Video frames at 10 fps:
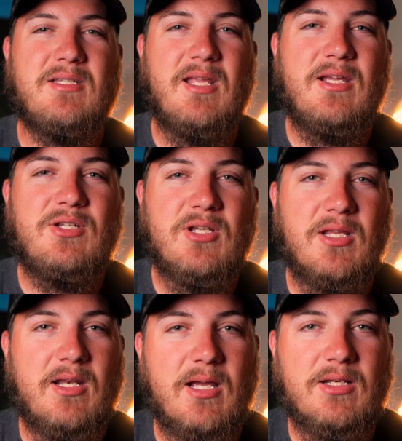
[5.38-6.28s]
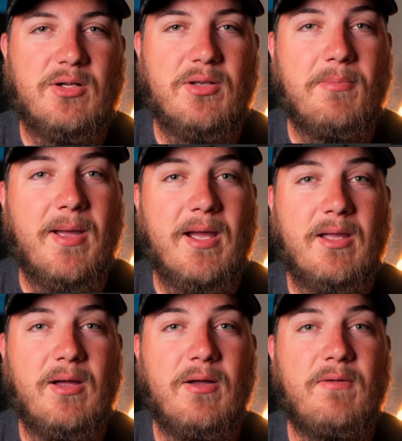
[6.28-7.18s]
StageConnect on the
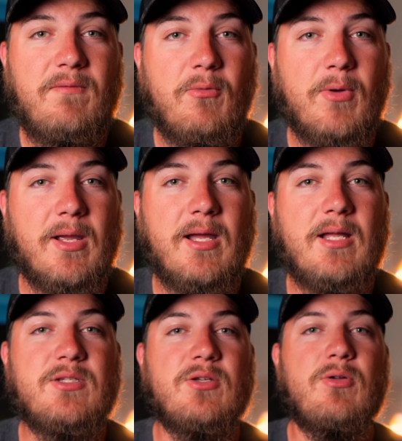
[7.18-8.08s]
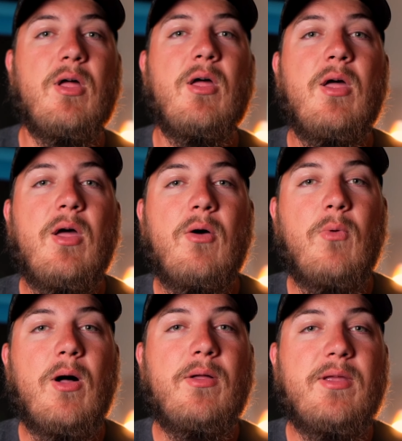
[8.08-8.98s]
back of the wing console?
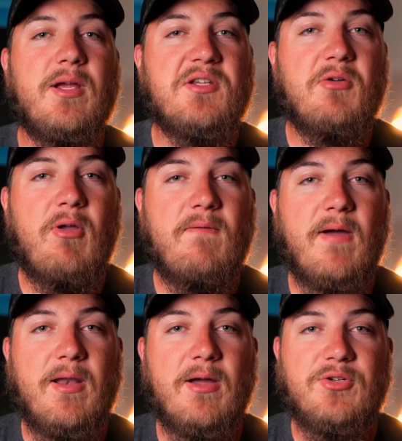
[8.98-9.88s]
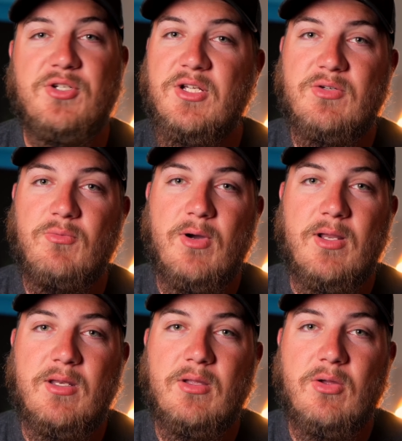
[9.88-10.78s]
Well, yesterday we found out just
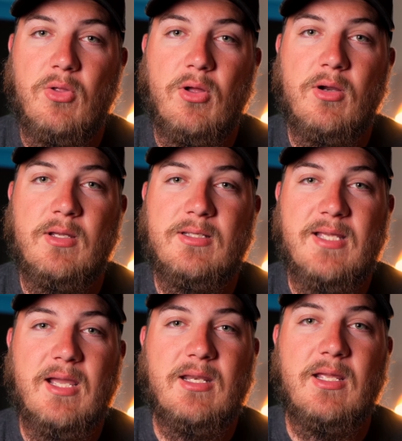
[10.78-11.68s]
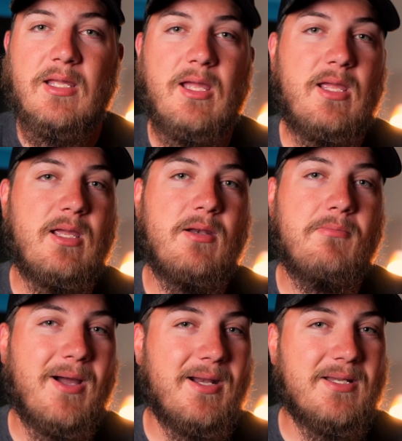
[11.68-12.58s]
what Clark, Technic, and
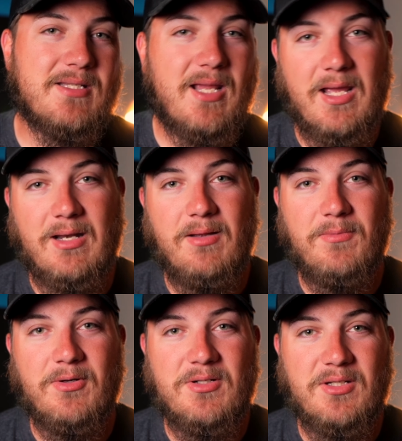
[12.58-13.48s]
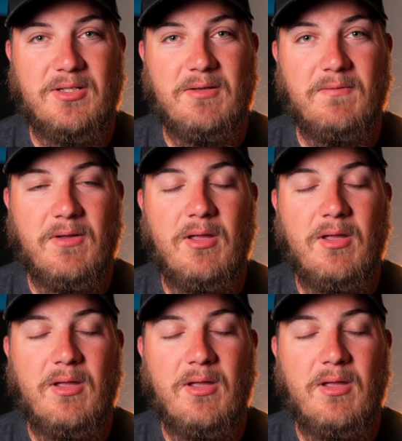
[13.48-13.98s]
Midas had up their sleeve.